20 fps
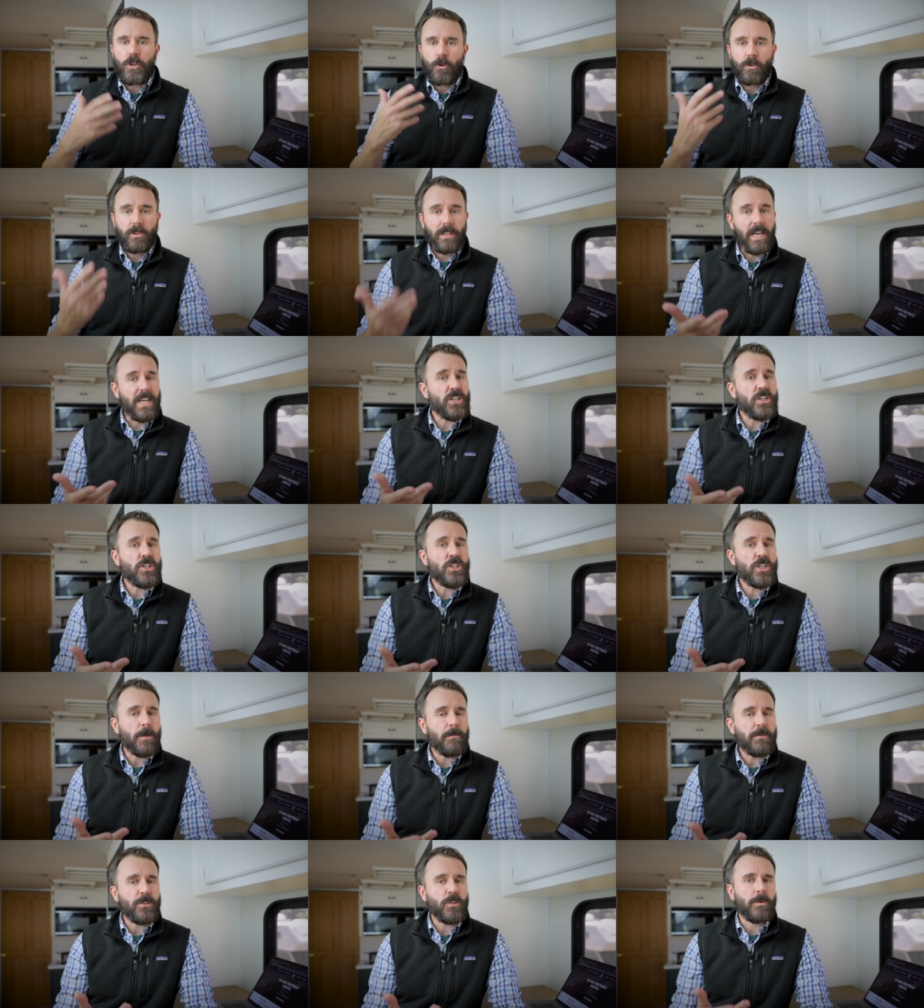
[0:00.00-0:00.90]
The
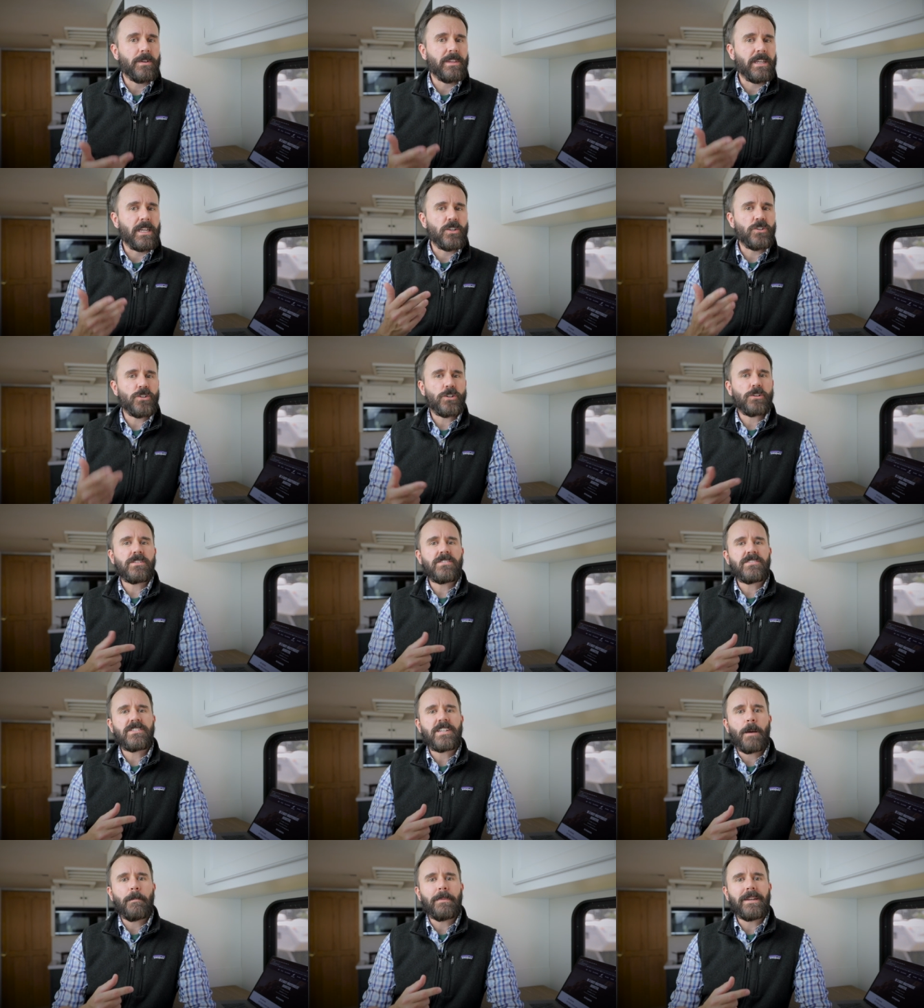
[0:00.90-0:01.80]
relationship between the
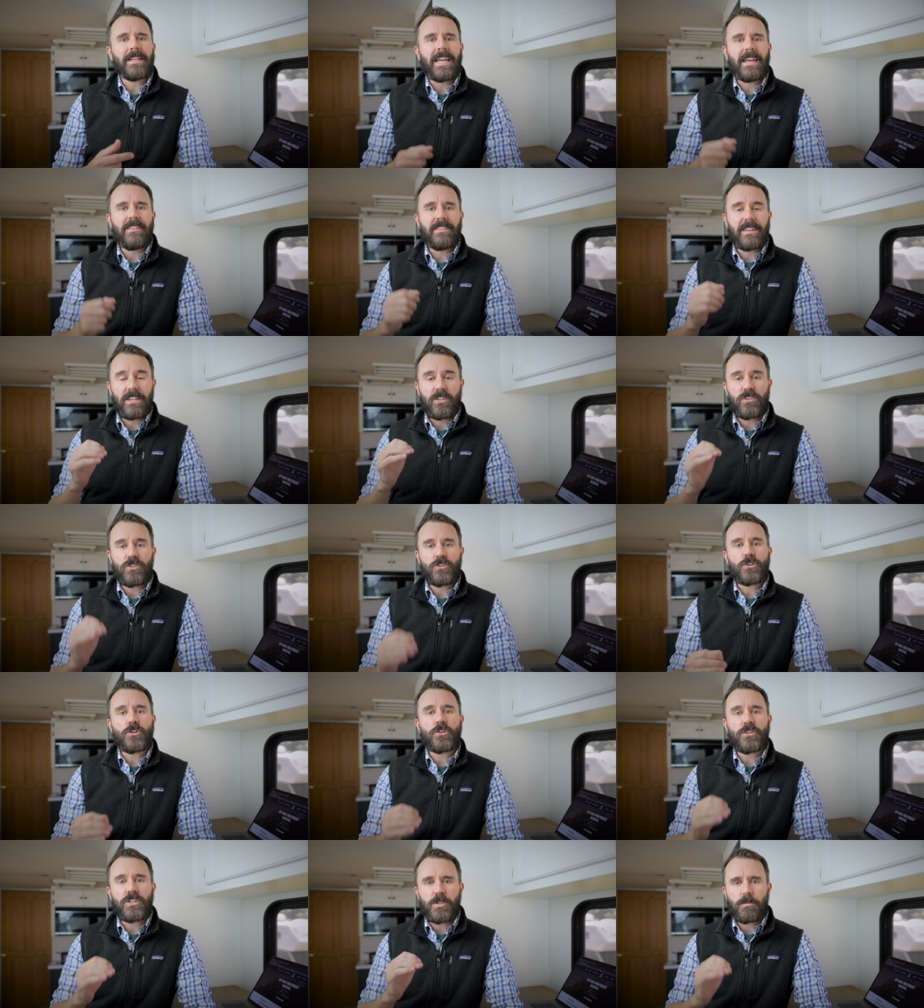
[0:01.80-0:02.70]
insurance company and the
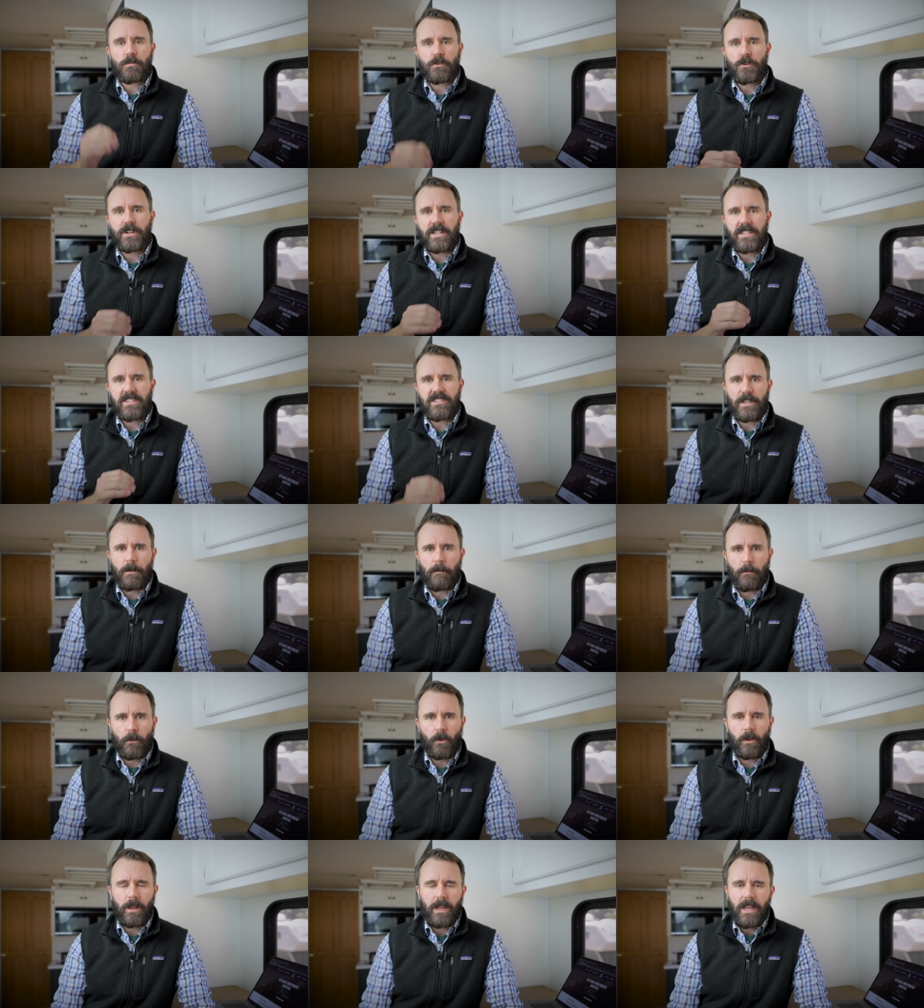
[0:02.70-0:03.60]
insured is pretty
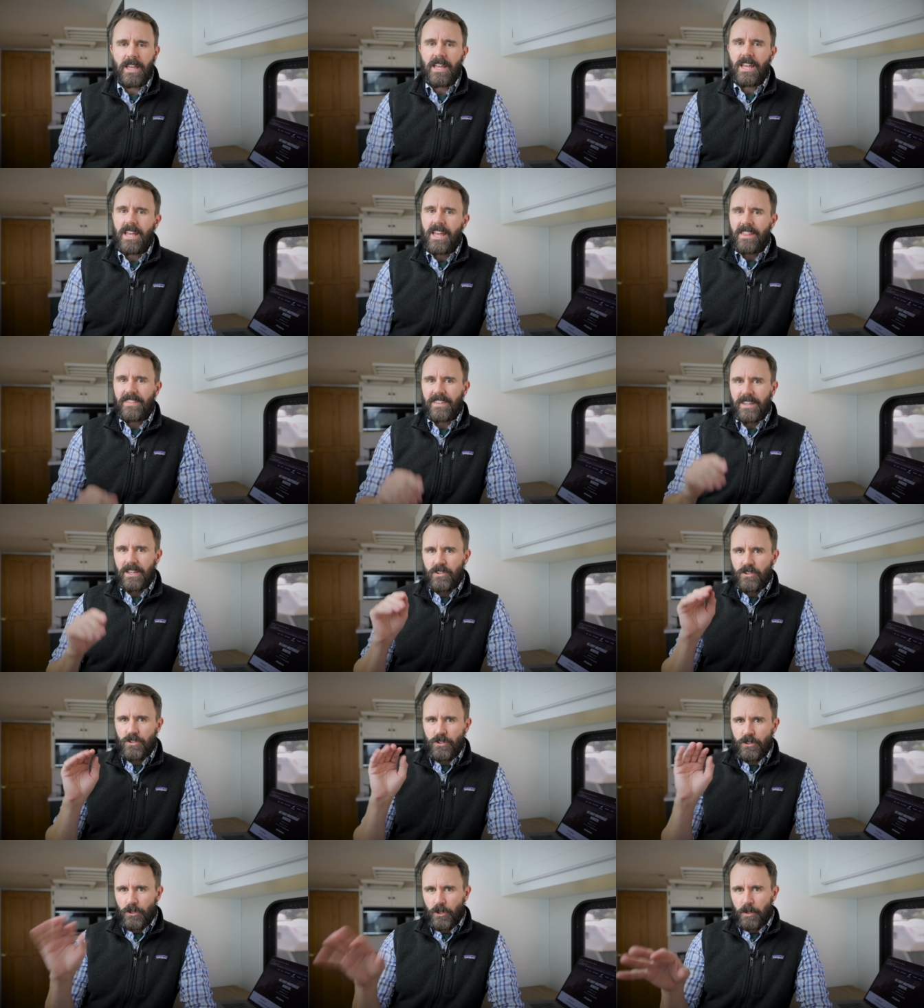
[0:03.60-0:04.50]
simple. The
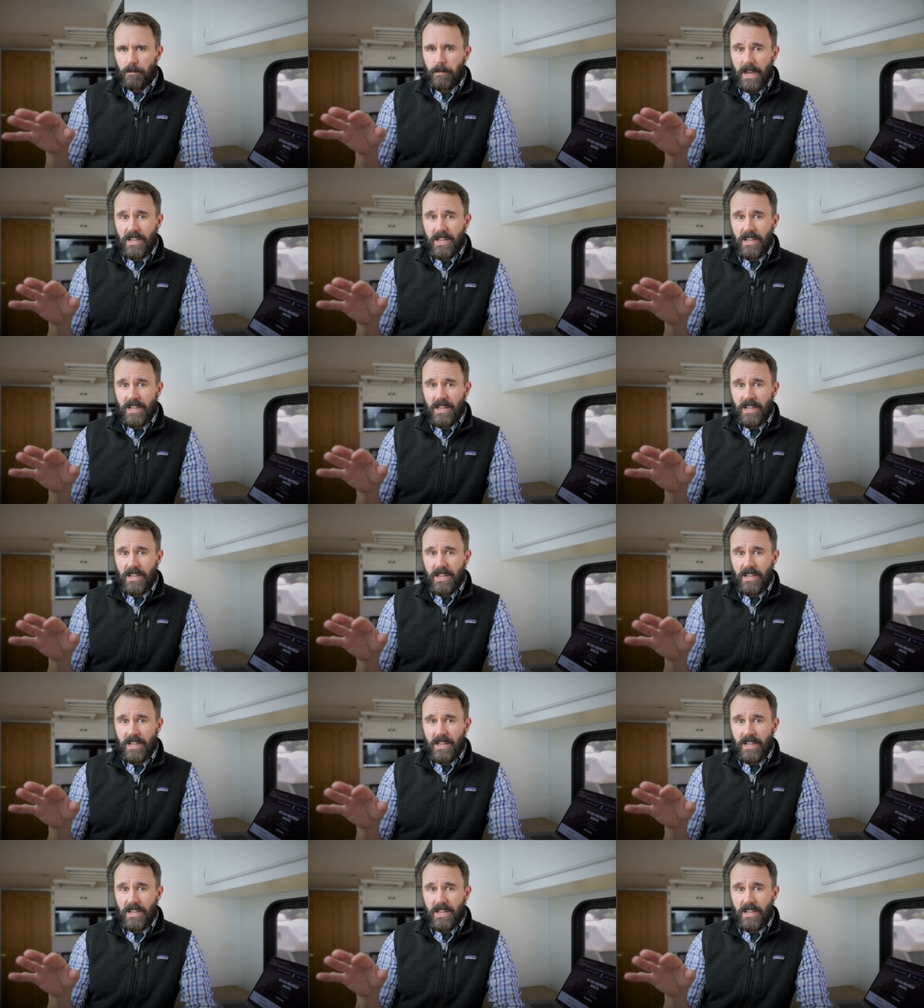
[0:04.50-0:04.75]
insured